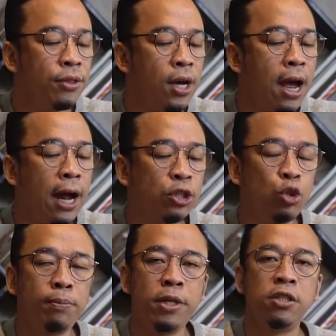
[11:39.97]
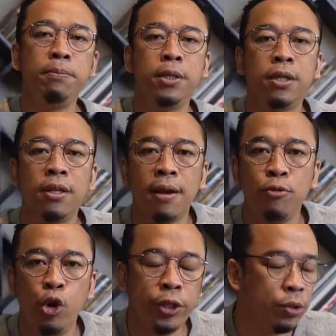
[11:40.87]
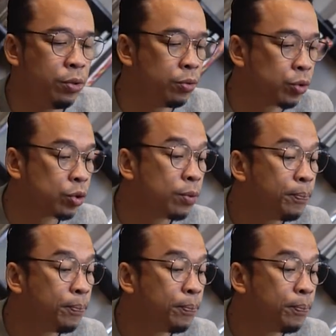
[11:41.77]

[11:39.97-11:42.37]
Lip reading: the actual piece of music that I'm going to use.